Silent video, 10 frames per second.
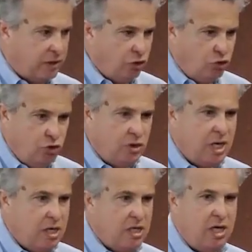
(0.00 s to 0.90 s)
that good
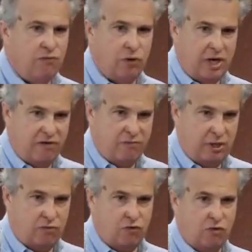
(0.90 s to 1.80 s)
and evil have been
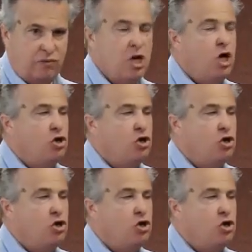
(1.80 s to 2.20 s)
inverted.